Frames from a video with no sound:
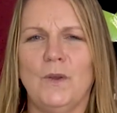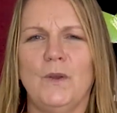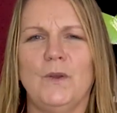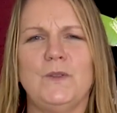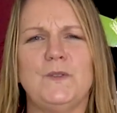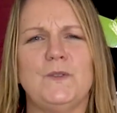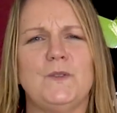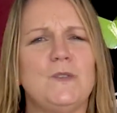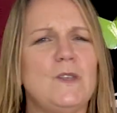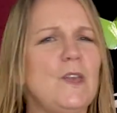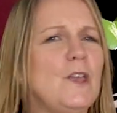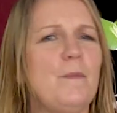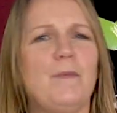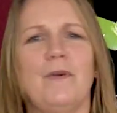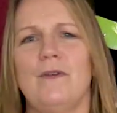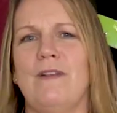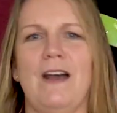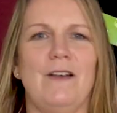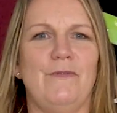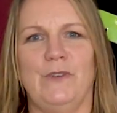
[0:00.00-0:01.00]

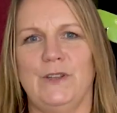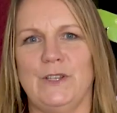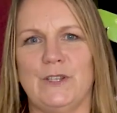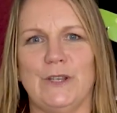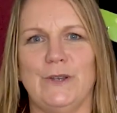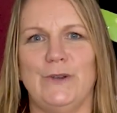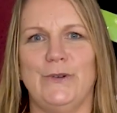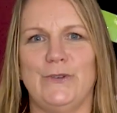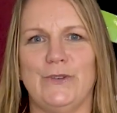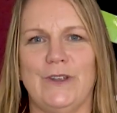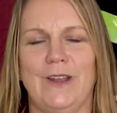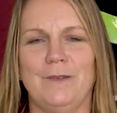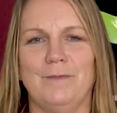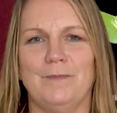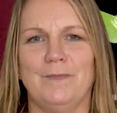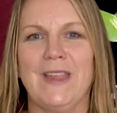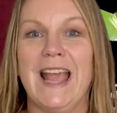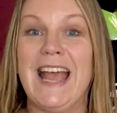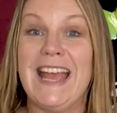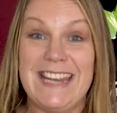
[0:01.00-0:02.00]
Super effort, children.
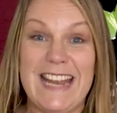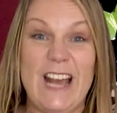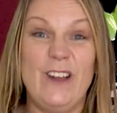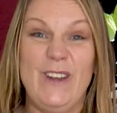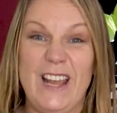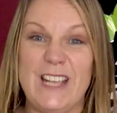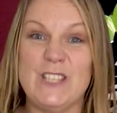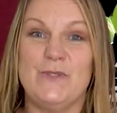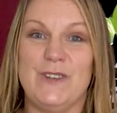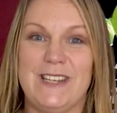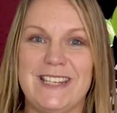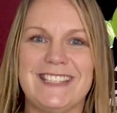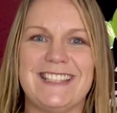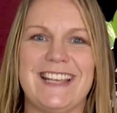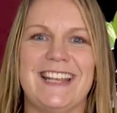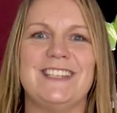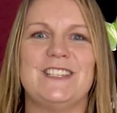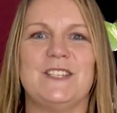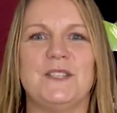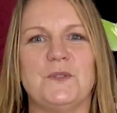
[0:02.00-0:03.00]
Now let's read a
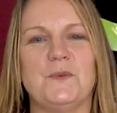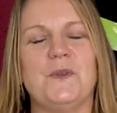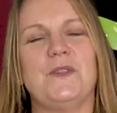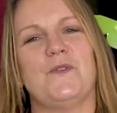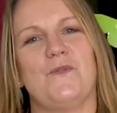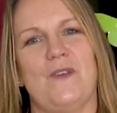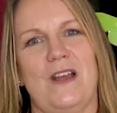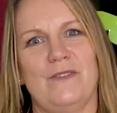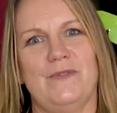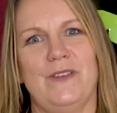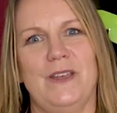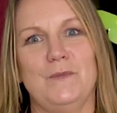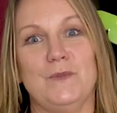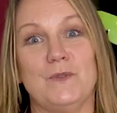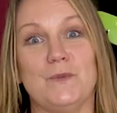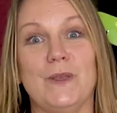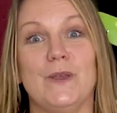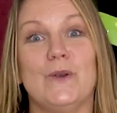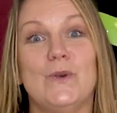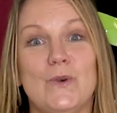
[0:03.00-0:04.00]
sentence with graphemes
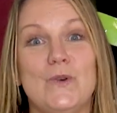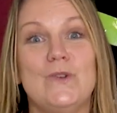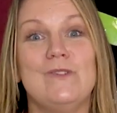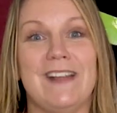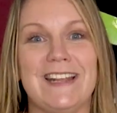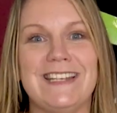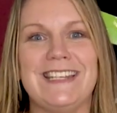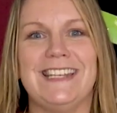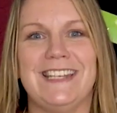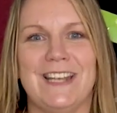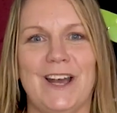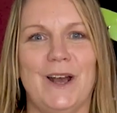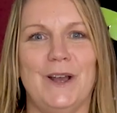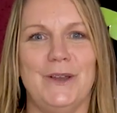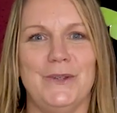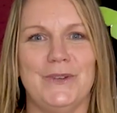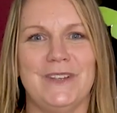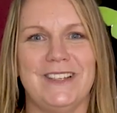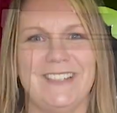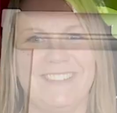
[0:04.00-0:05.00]
we already know.